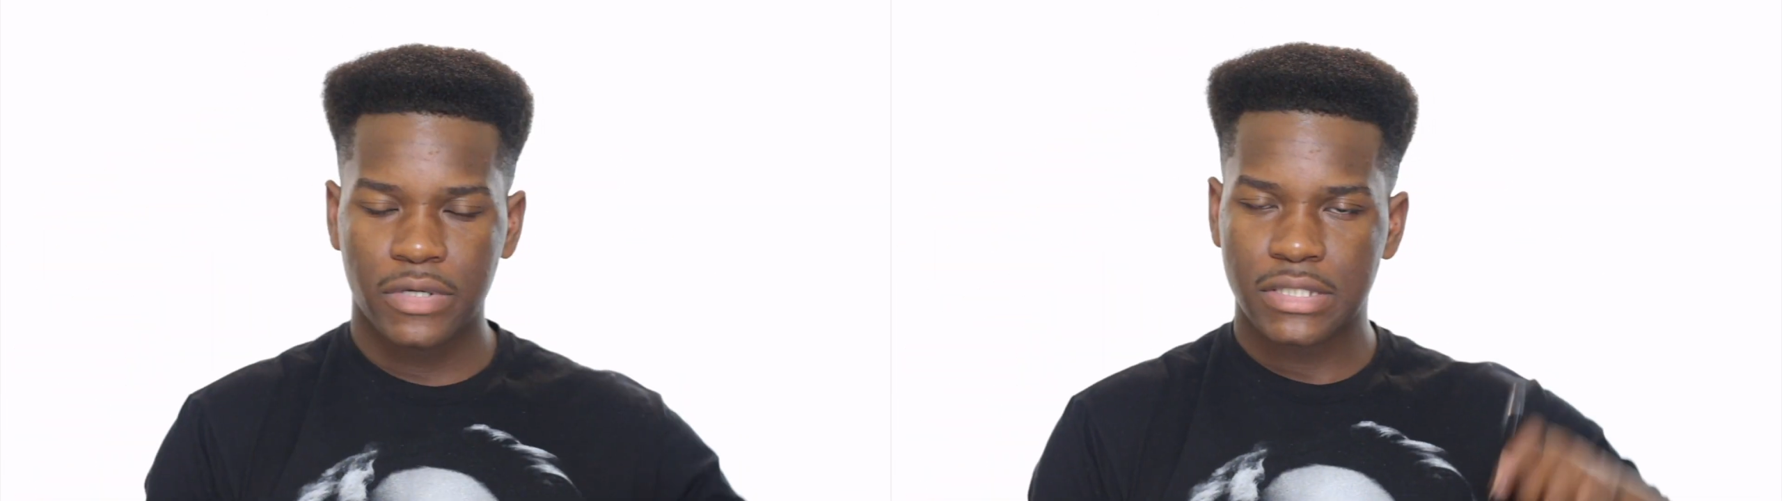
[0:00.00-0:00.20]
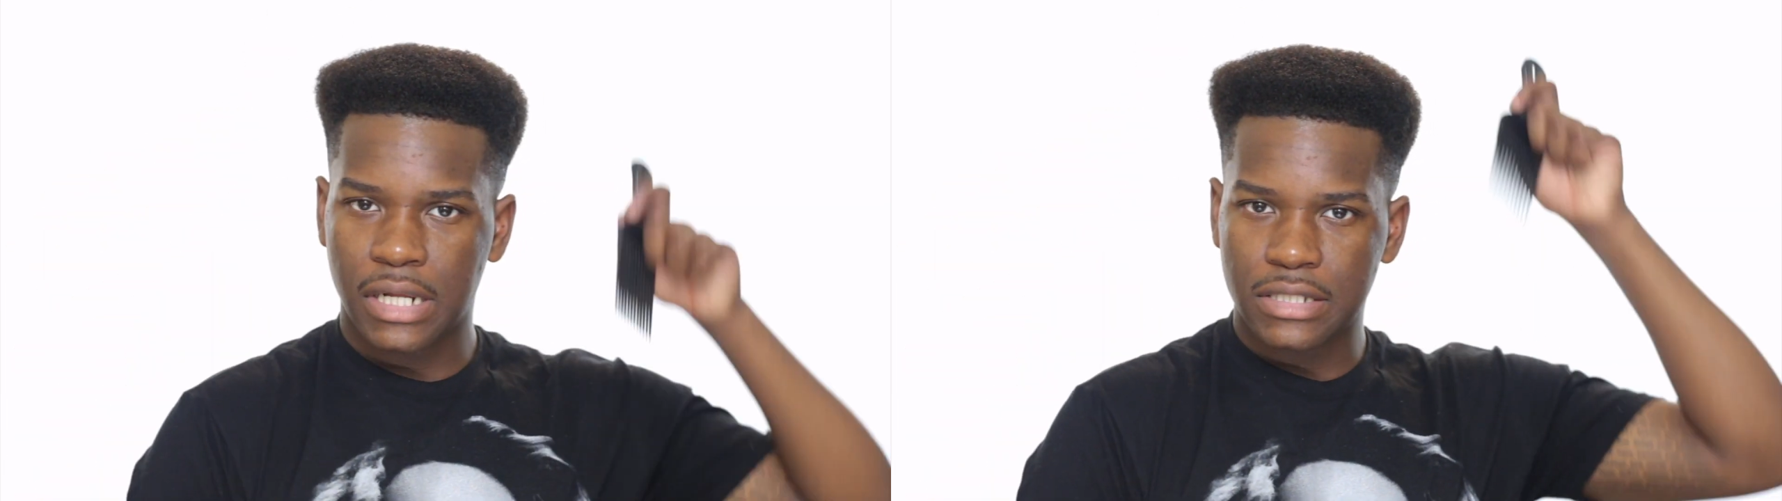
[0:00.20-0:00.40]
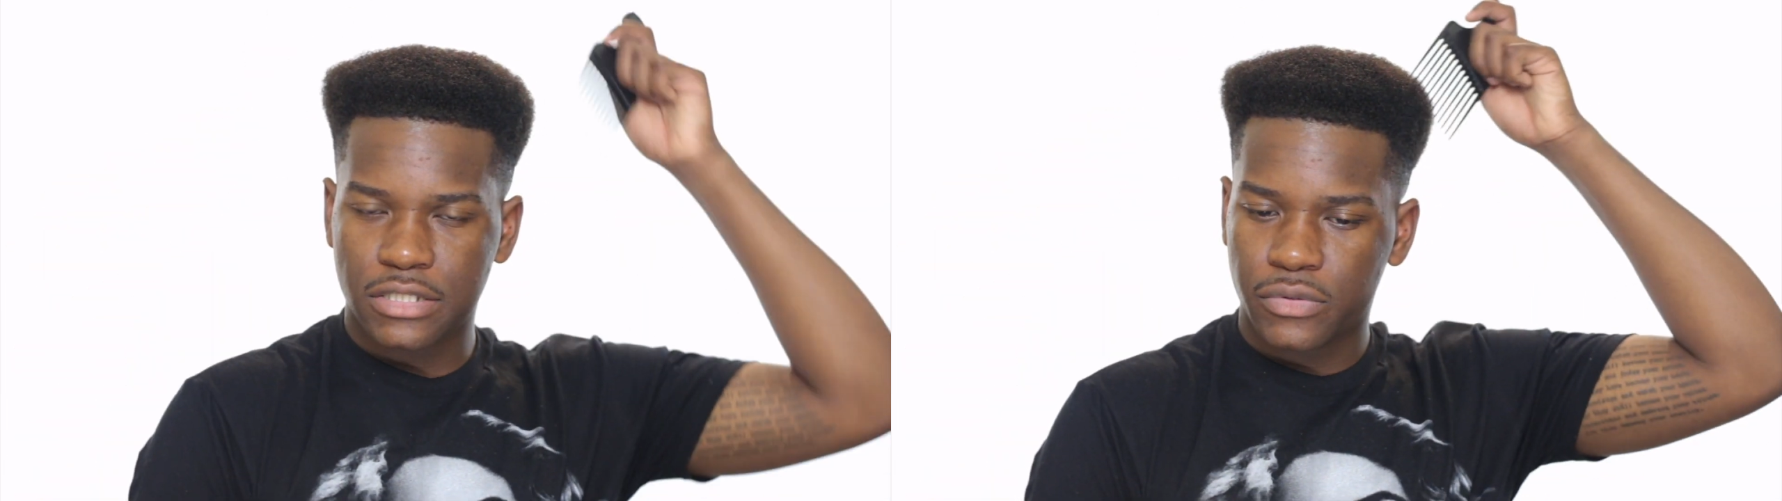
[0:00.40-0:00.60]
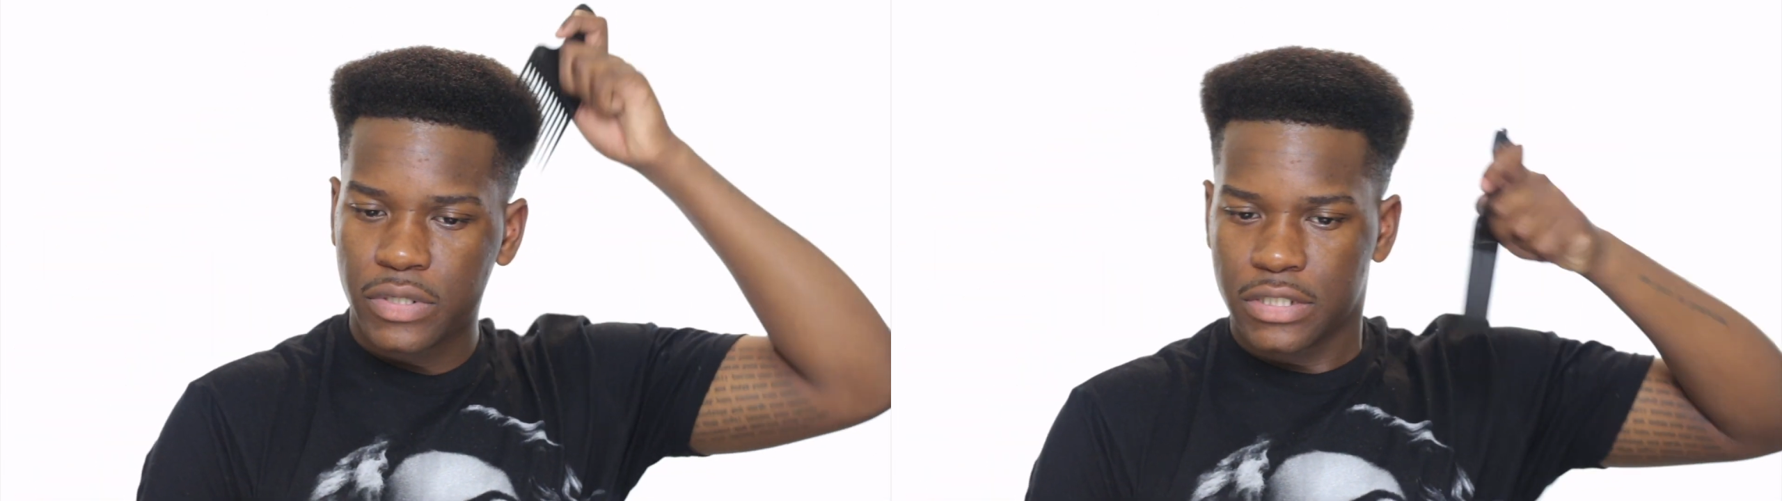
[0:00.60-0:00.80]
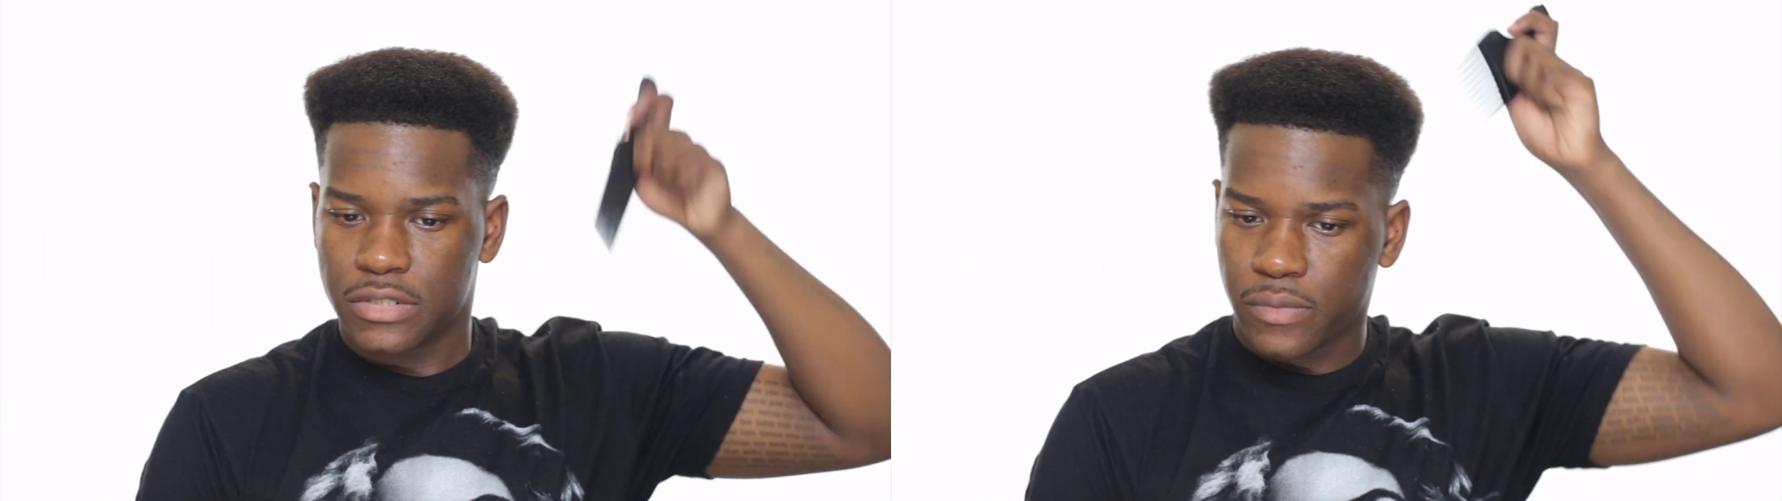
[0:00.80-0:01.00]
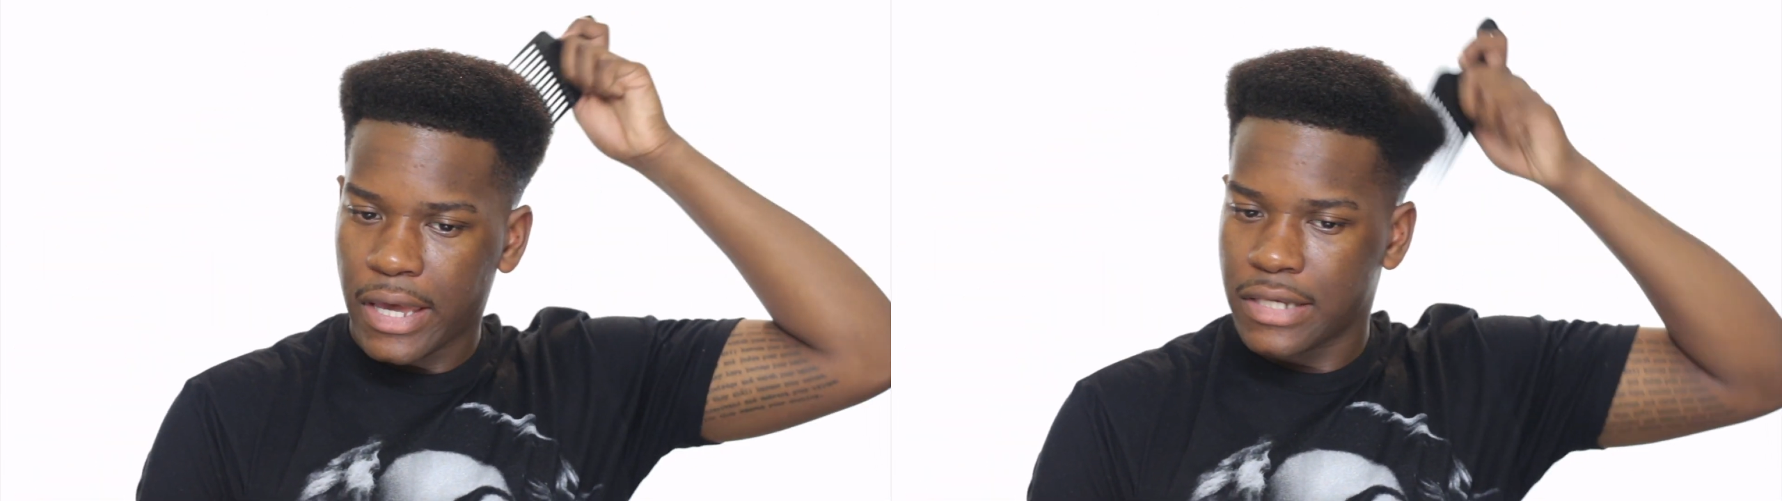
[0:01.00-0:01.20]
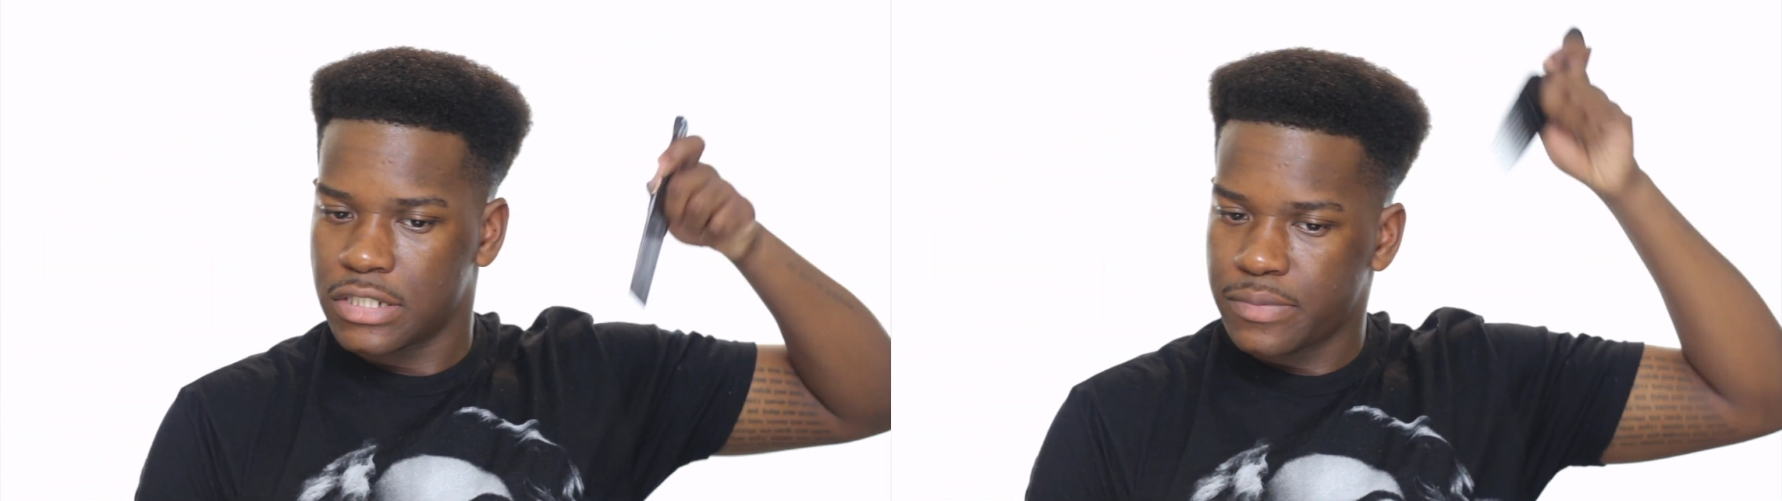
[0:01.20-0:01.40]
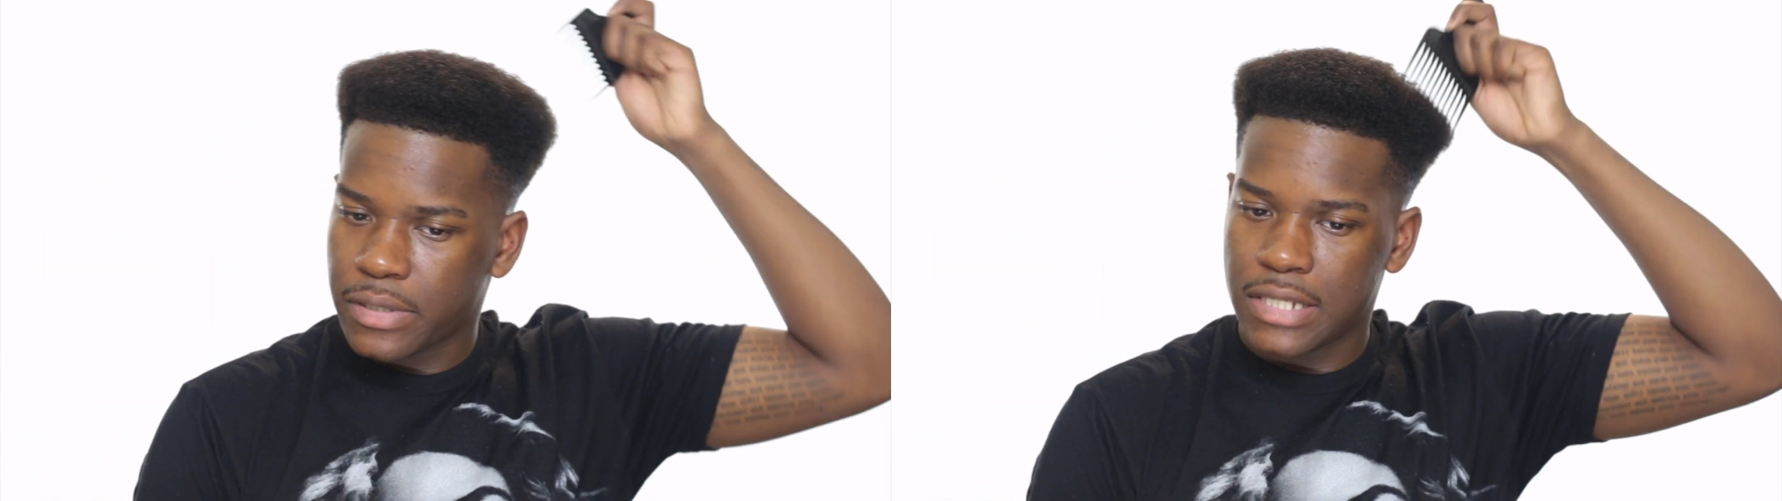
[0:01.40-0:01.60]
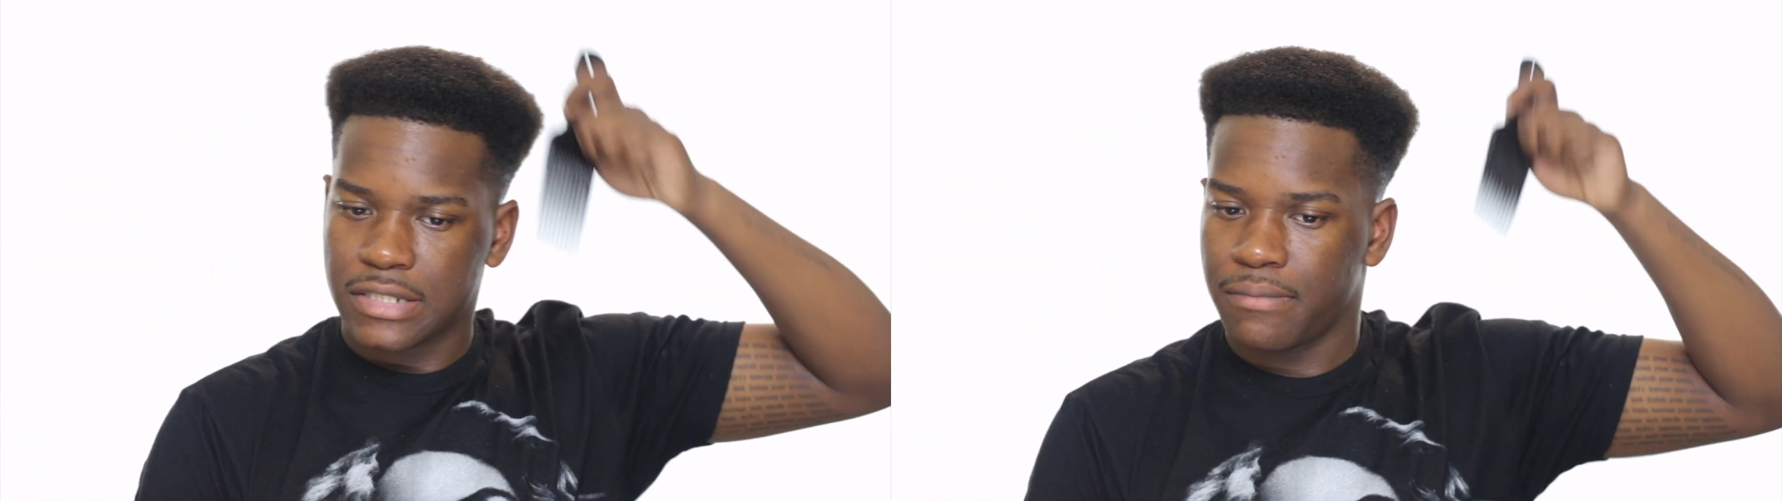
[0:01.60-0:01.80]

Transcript: reason I like to do it this way is just because it